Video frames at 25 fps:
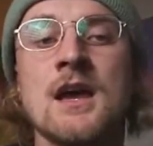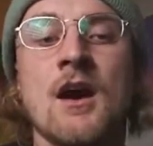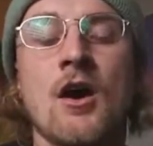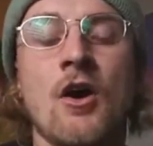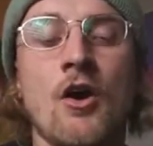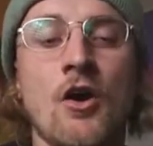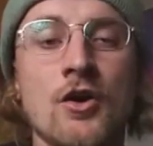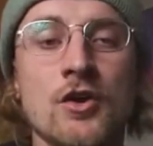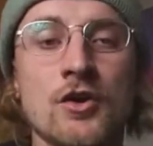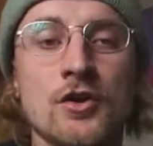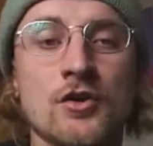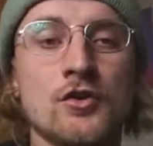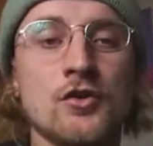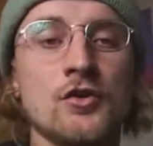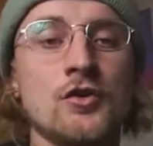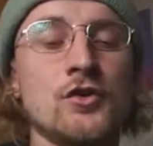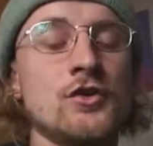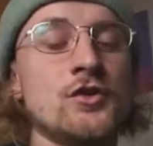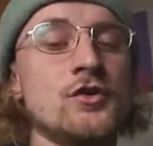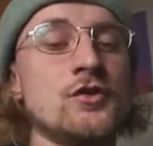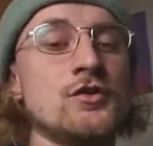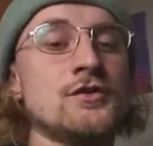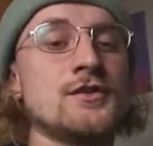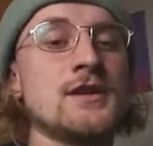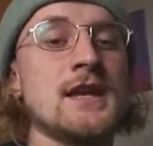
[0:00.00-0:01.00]

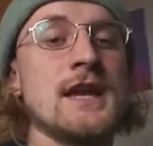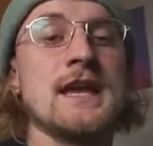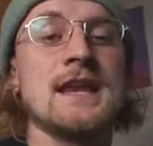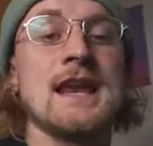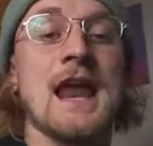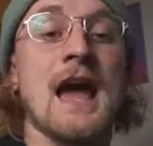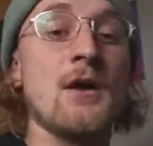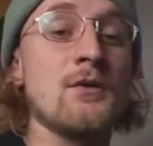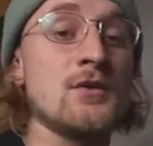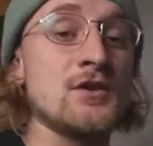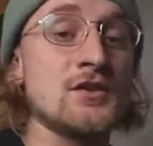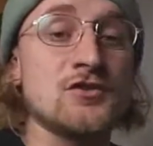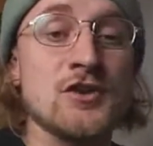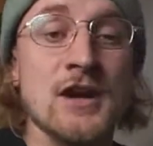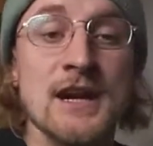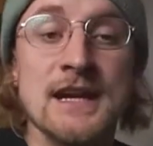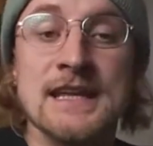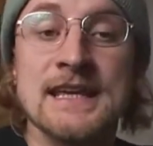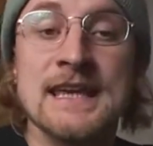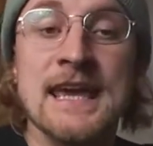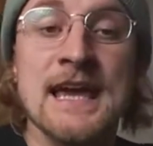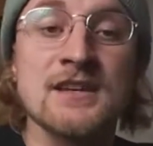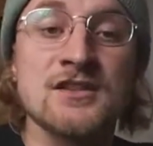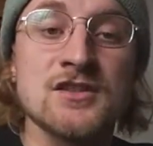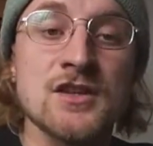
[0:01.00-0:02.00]
articles, and I was trying to
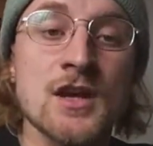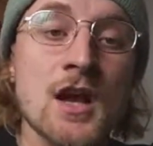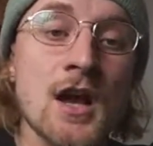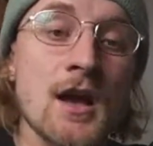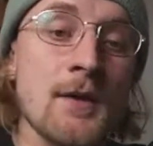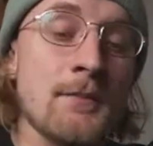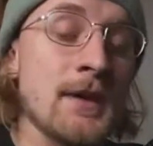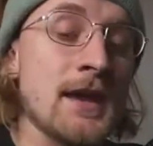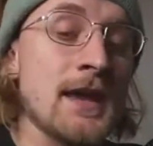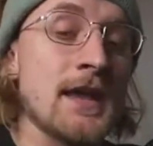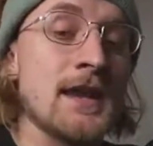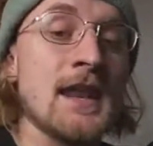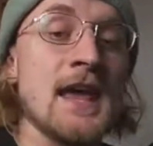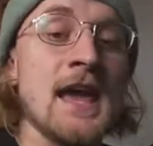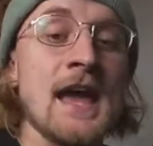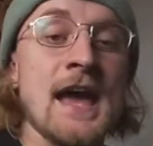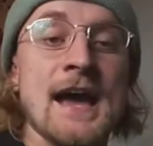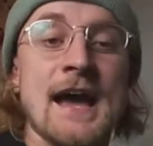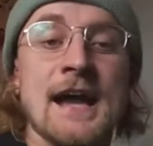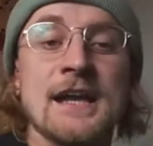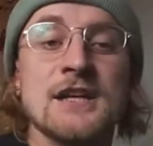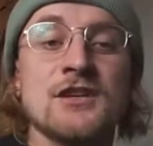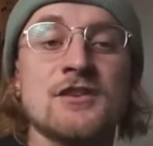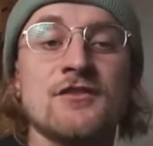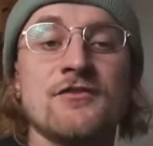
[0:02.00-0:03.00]
catch up, and
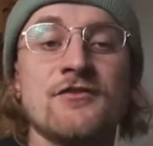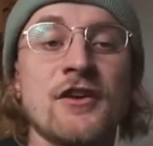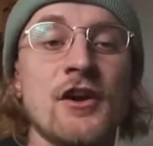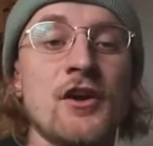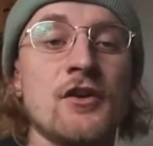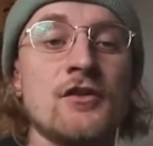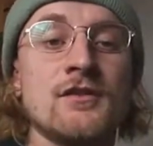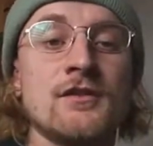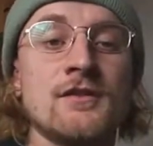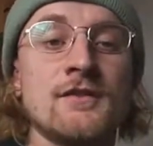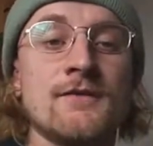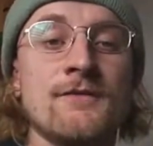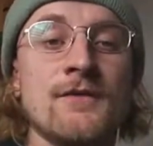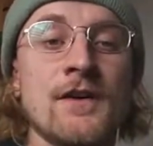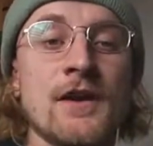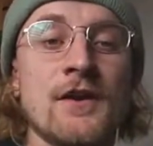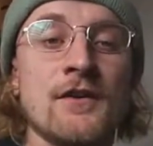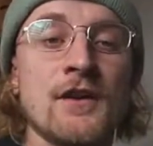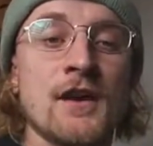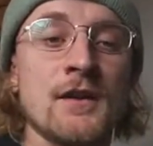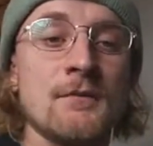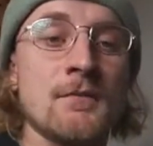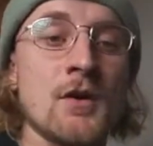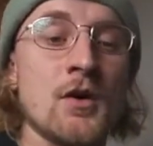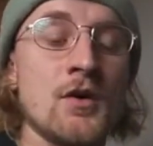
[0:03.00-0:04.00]
I just felt very
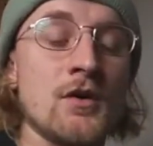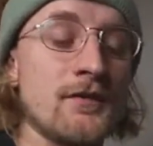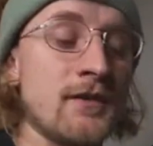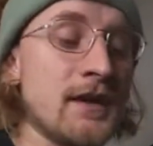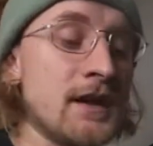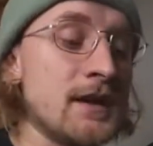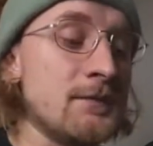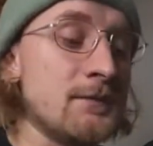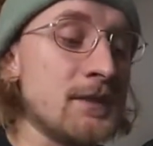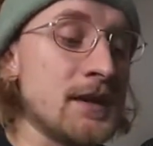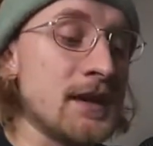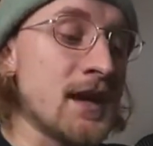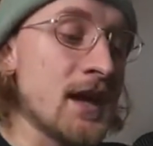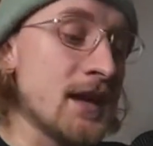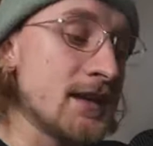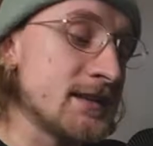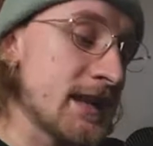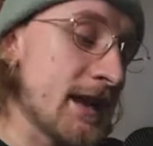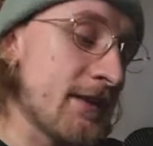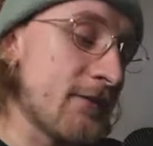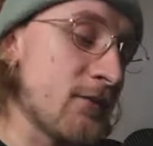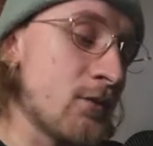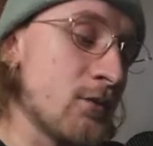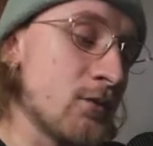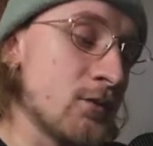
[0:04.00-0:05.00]
unmotivated because
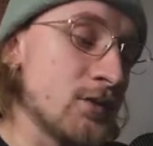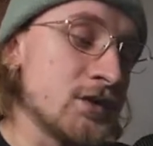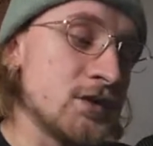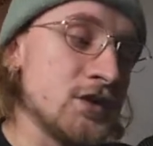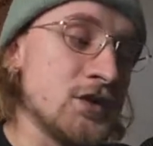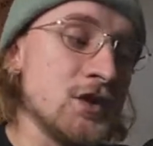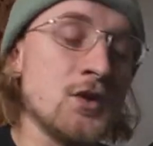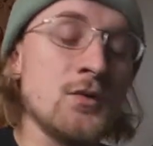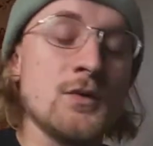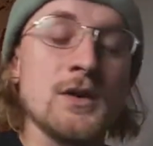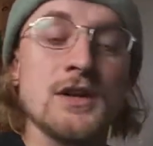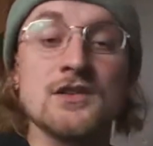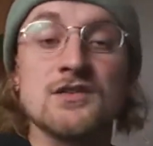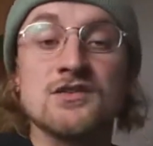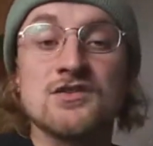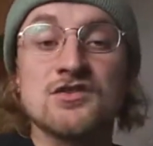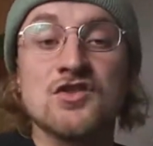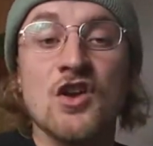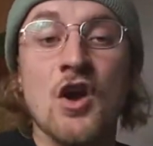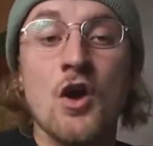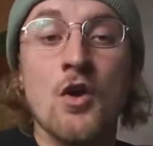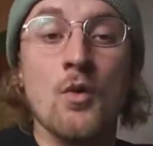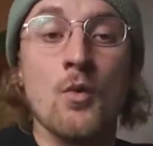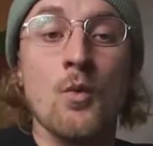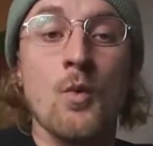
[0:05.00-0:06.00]
everyone was doing
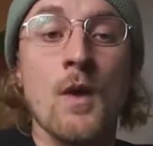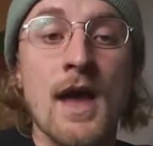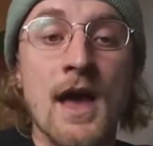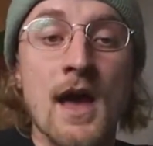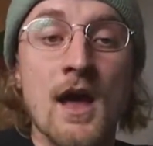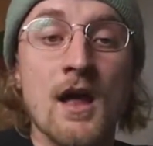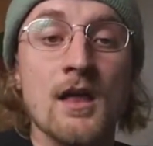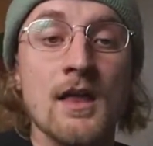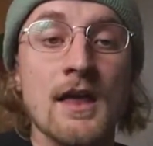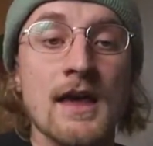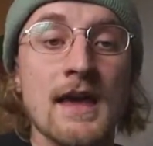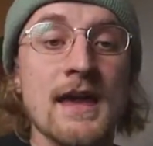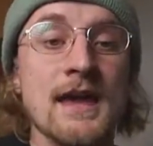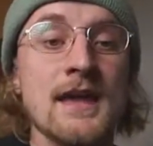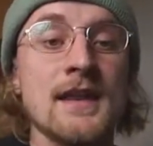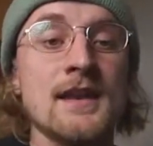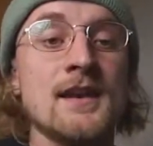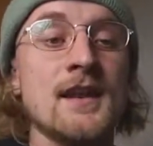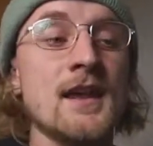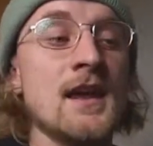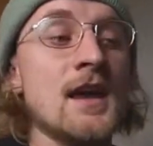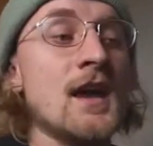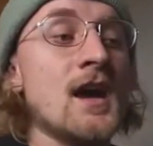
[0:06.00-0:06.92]
so well and